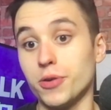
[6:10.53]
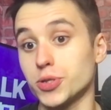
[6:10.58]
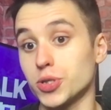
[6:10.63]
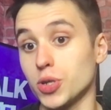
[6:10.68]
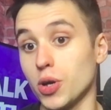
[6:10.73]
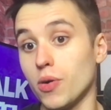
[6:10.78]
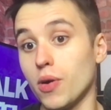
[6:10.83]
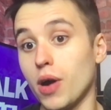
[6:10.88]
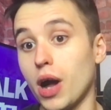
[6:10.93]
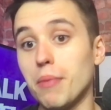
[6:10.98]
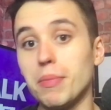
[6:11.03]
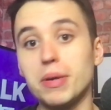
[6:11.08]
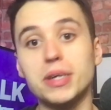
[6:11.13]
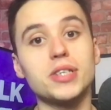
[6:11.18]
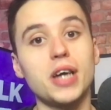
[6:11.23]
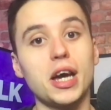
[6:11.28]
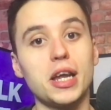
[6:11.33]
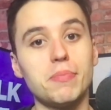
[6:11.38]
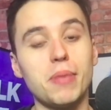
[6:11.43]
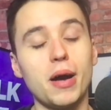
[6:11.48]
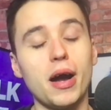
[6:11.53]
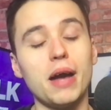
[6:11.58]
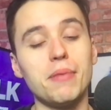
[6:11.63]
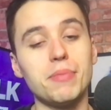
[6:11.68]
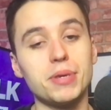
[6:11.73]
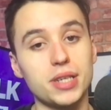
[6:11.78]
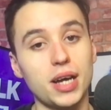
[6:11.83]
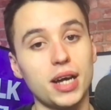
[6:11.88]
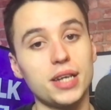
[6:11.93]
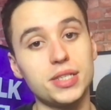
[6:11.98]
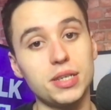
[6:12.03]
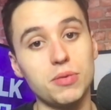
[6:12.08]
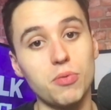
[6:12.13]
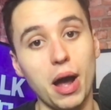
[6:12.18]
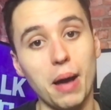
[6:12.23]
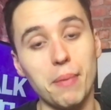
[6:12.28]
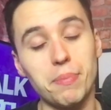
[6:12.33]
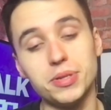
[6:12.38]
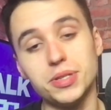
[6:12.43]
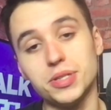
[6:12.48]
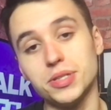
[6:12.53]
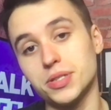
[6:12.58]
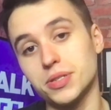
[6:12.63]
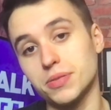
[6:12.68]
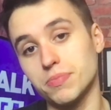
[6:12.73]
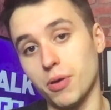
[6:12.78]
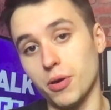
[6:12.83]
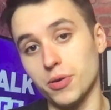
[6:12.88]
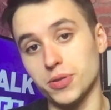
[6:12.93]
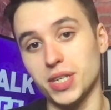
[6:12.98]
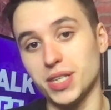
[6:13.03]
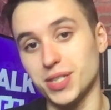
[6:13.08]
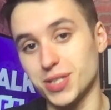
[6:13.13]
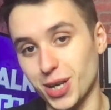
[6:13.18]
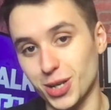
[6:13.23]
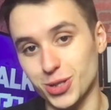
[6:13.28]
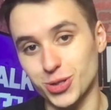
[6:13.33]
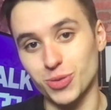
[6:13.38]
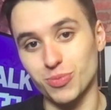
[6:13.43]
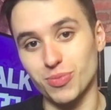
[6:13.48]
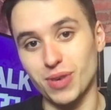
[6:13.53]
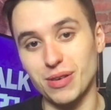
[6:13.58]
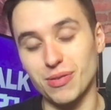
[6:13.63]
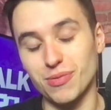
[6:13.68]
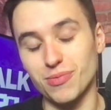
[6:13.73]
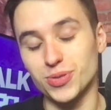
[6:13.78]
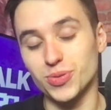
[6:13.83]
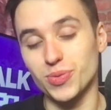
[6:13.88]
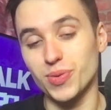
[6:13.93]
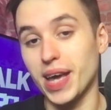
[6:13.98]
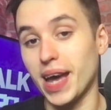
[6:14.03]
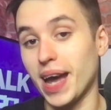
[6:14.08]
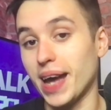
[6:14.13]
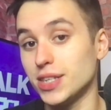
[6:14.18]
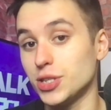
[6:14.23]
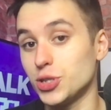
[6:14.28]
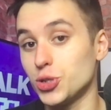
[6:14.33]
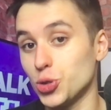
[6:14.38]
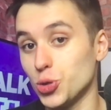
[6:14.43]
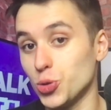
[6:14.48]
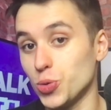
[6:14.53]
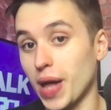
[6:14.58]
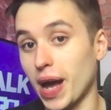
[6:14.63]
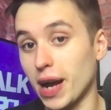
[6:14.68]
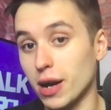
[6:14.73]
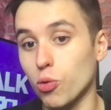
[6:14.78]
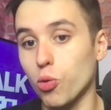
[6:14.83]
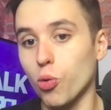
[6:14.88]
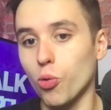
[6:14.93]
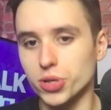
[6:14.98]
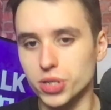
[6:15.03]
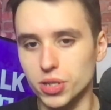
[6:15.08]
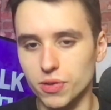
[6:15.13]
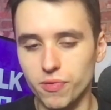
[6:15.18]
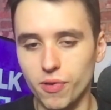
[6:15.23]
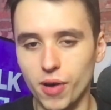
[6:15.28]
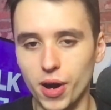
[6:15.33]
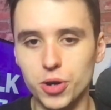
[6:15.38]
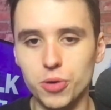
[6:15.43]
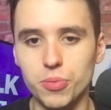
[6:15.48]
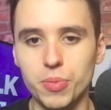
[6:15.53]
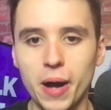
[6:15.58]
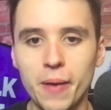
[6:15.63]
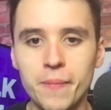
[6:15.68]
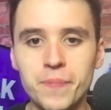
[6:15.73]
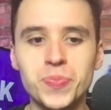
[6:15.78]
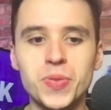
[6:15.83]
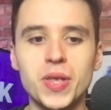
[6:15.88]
So I'm excited about it. I'm excited to see what happens post the international break, once we get into that quarter-final. But